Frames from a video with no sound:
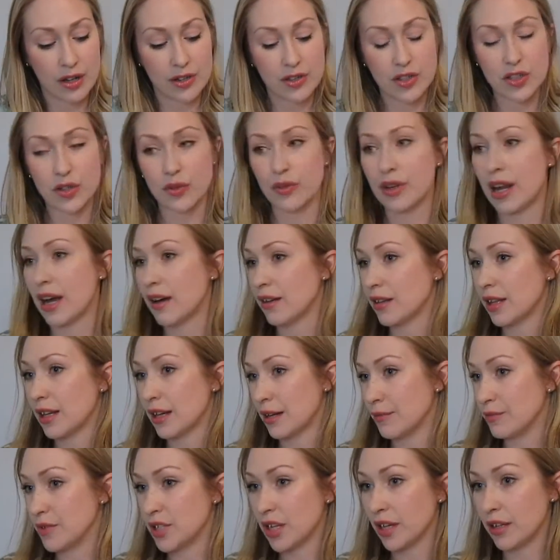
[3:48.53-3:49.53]
So now that
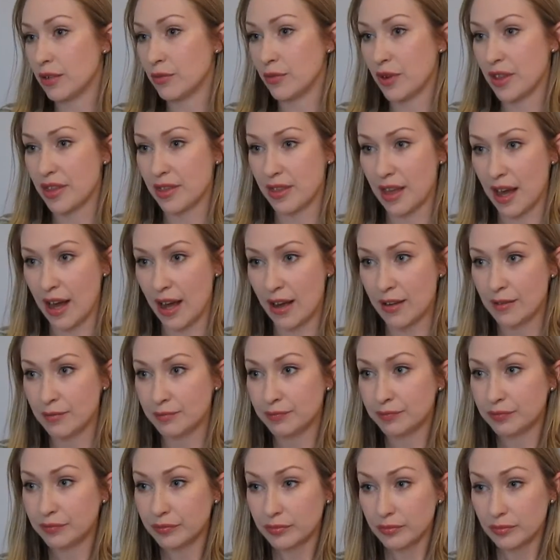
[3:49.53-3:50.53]
I'm done with that,
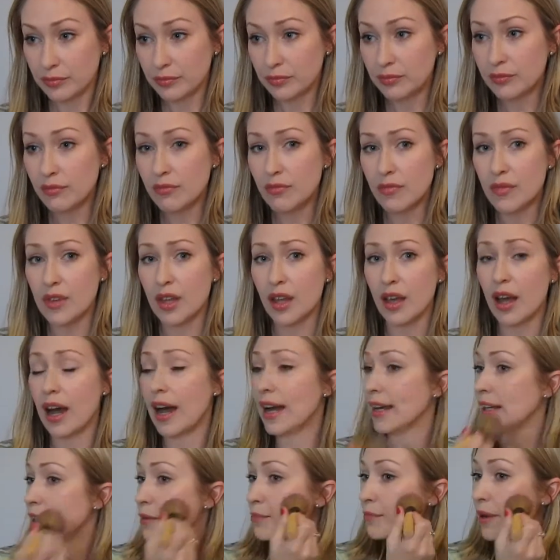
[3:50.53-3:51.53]

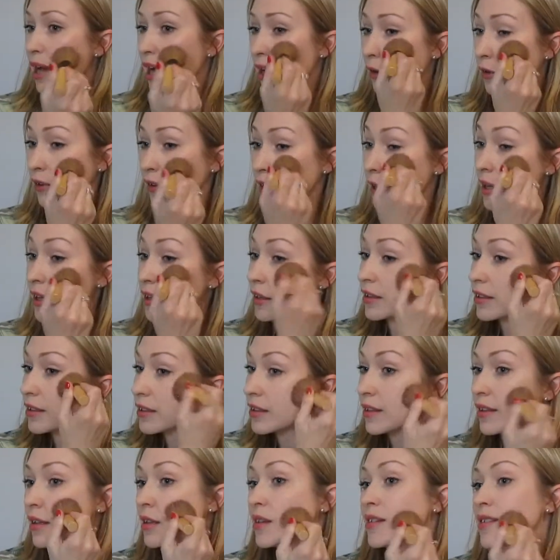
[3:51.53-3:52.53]
I can powder it
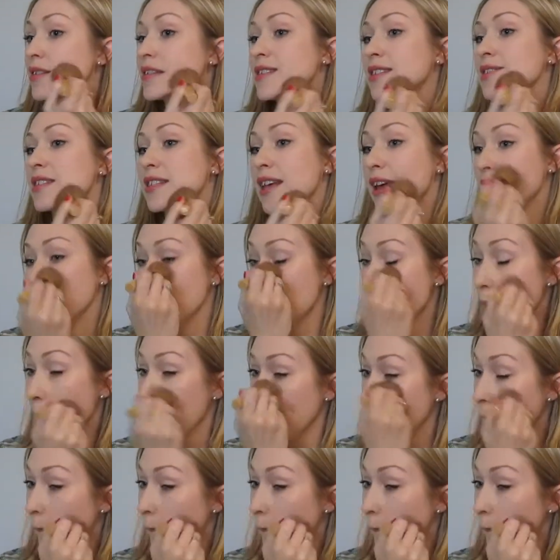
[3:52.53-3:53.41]
and set it